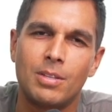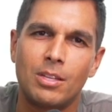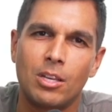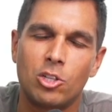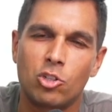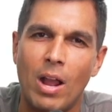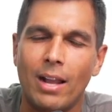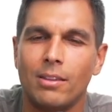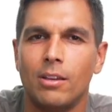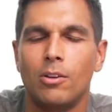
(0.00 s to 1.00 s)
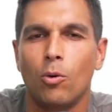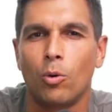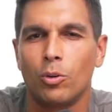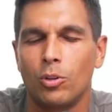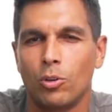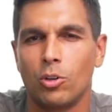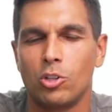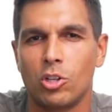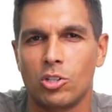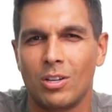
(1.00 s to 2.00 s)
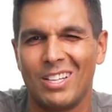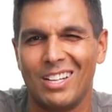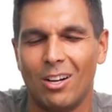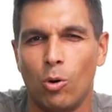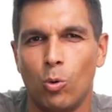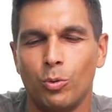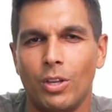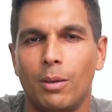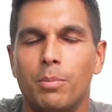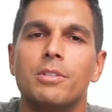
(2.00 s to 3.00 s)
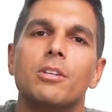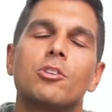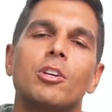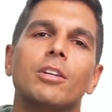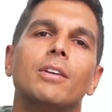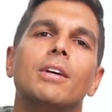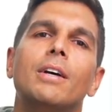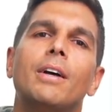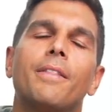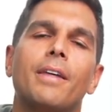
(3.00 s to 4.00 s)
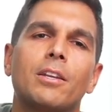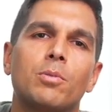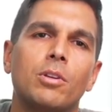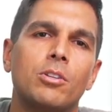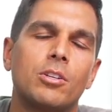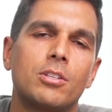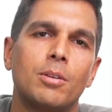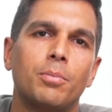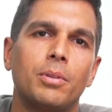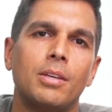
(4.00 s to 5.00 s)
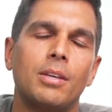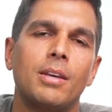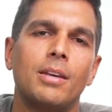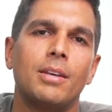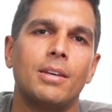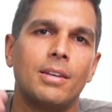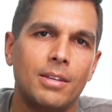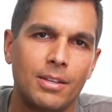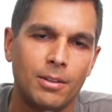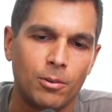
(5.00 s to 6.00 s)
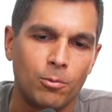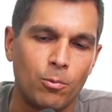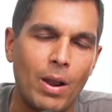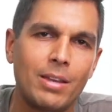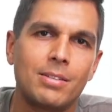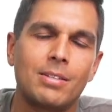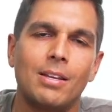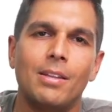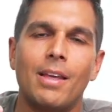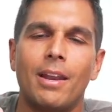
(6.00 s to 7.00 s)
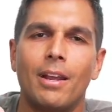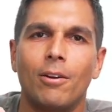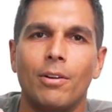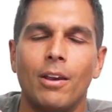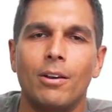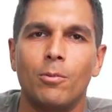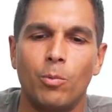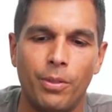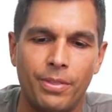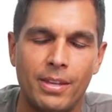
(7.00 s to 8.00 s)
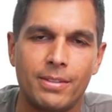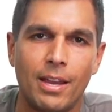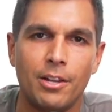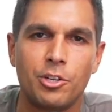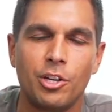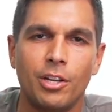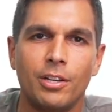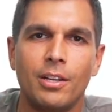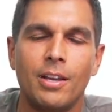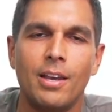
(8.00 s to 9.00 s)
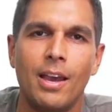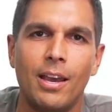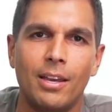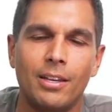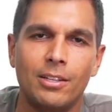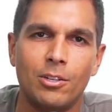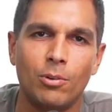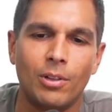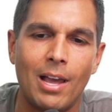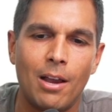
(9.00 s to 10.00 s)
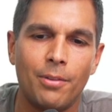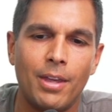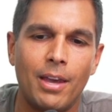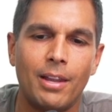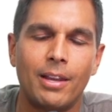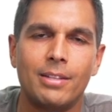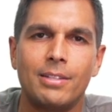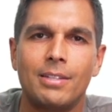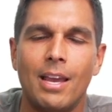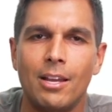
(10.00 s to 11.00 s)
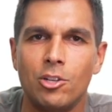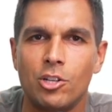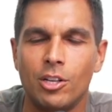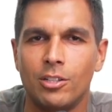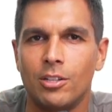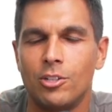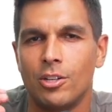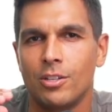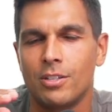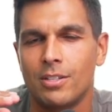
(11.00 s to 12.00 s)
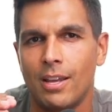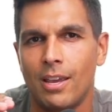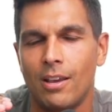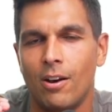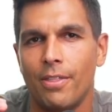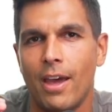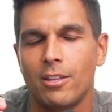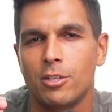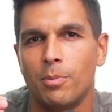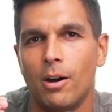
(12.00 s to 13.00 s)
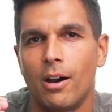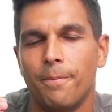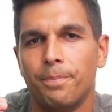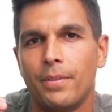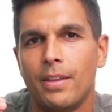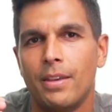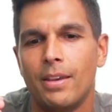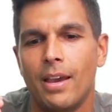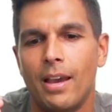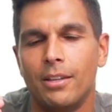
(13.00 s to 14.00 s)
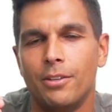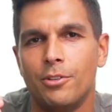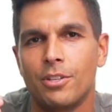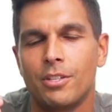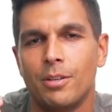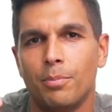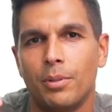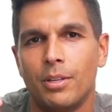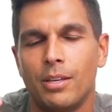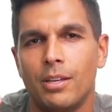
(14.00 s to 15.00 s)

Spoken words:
contracted or you're just in a holding position, that's where you just simply rest in that area with the attention, and you allow that attention to just stay on that spot. And you just simply